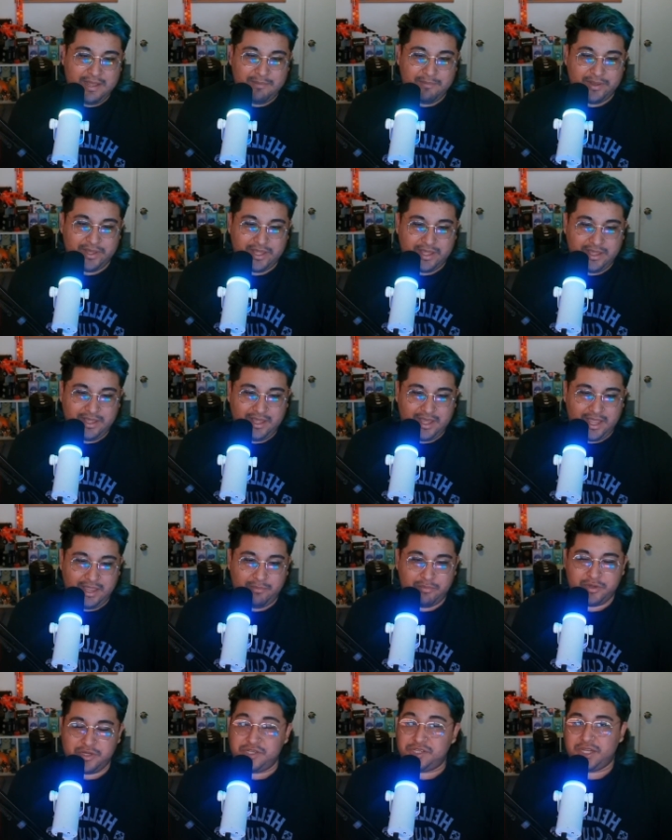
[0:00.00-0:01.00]
But I
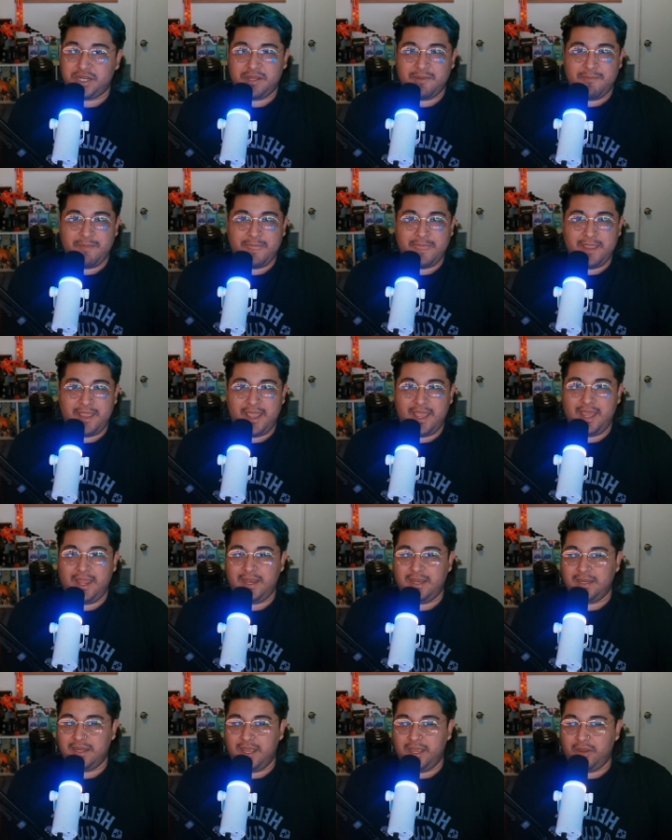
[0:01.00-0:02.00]
appreciate it.
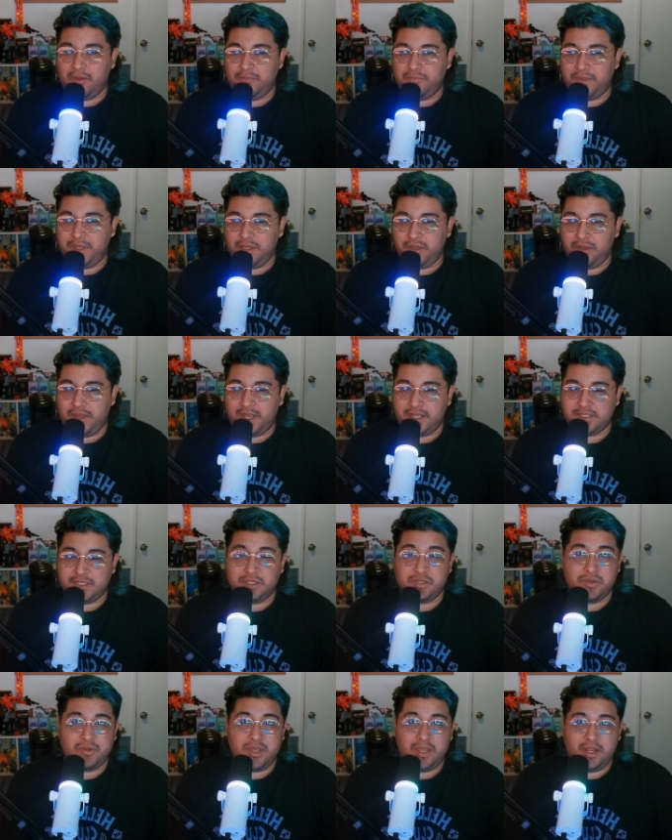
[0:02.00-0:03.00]
And I hope that you guys
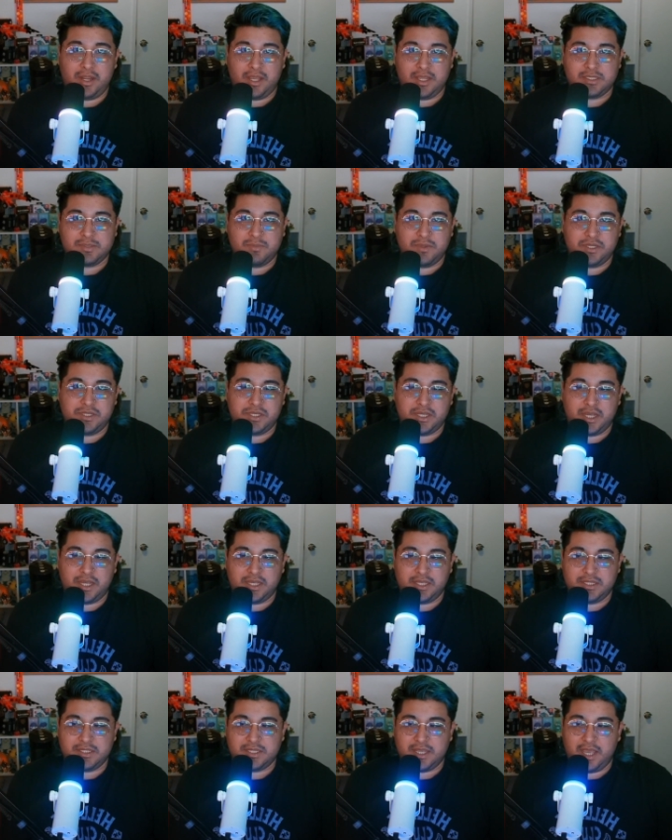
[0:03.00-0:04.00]
enjoy it as much
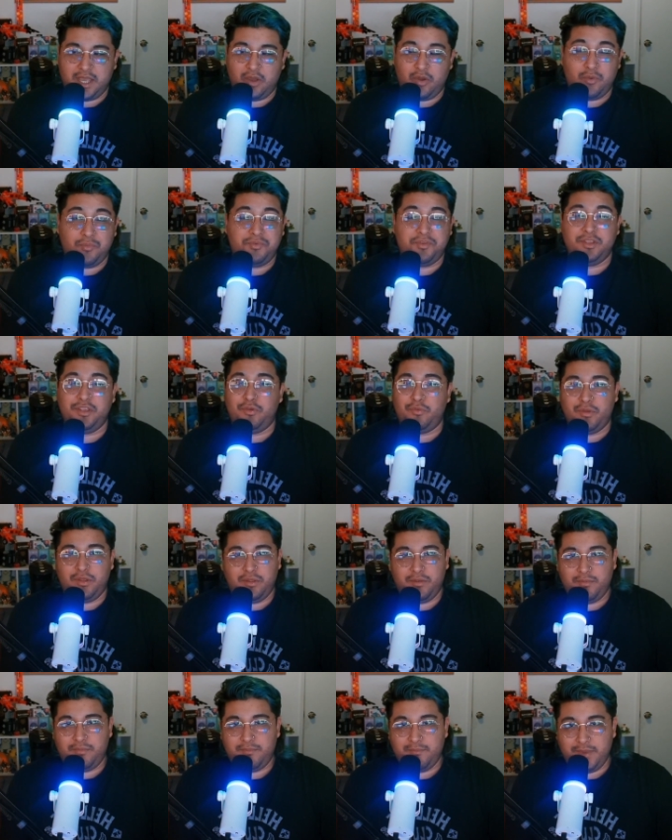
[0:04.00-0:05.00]
as I hopefully
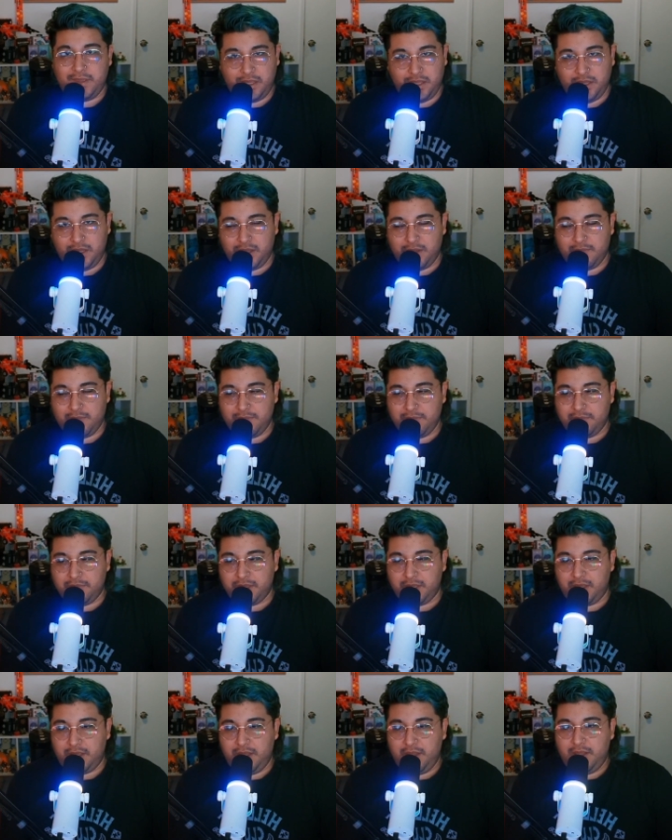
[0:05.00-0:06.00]
will making it.
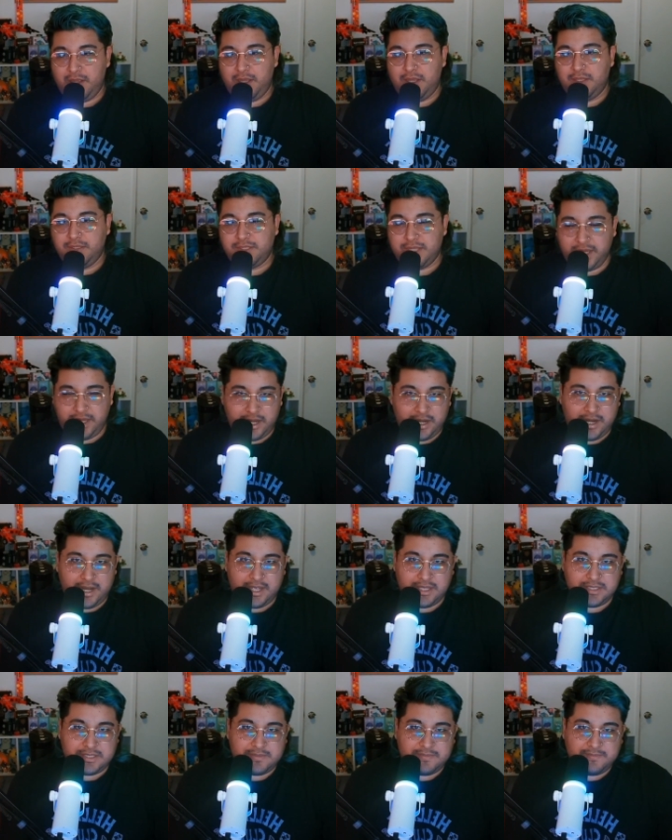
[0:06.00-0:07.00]
But take care,
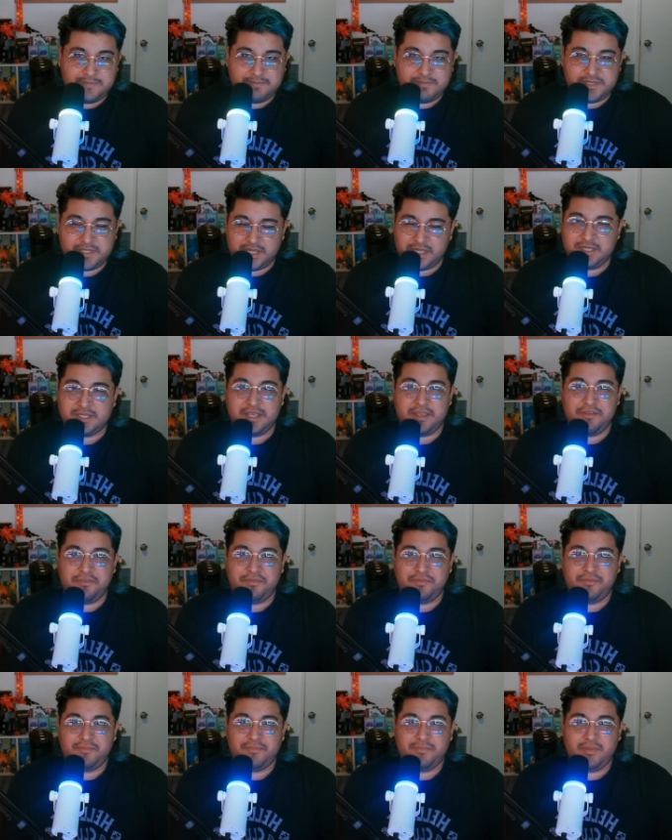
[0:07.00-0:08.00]
guys. Stay
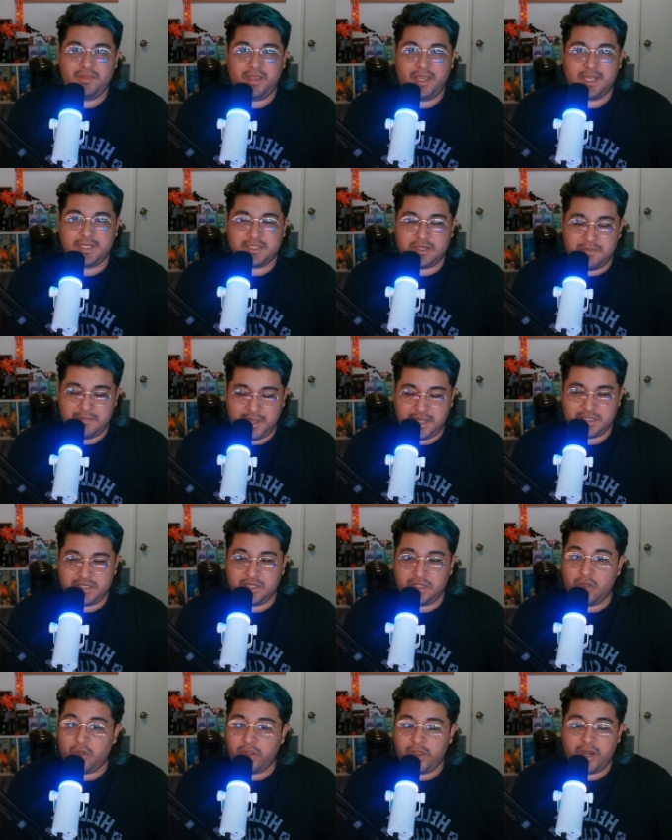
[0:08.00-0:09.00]
safe. You guys are
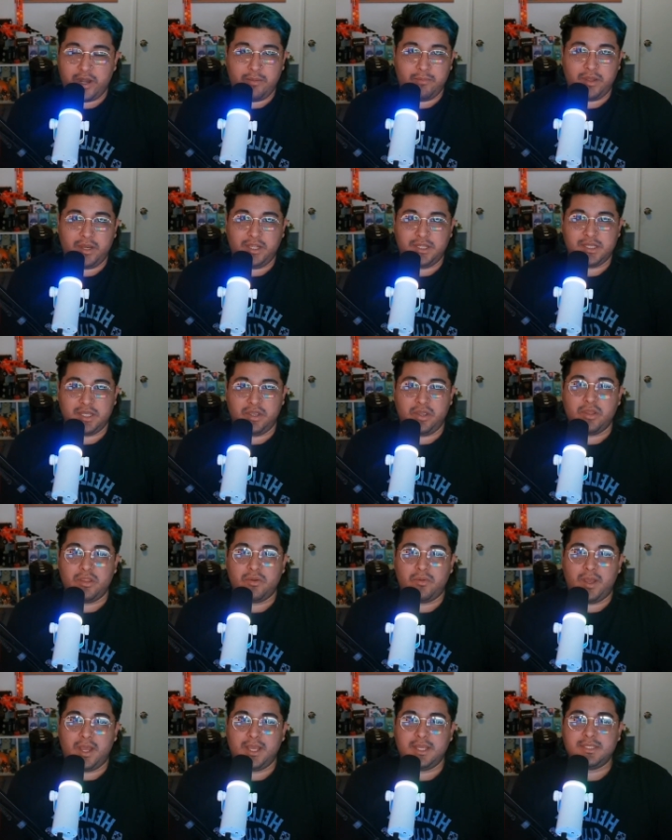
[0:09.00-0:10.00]
amazing. Don't let anybody tell you
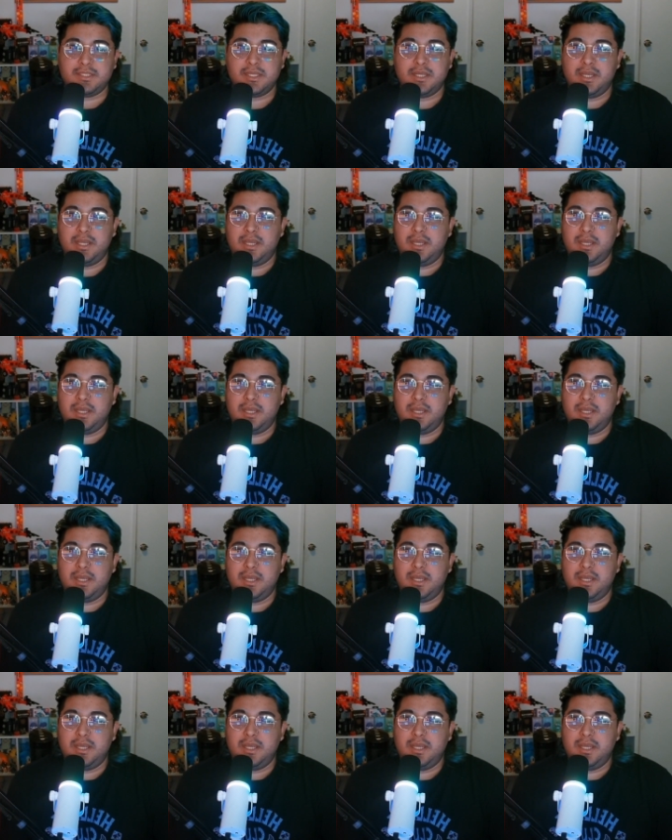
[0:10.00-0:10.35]
otherwise.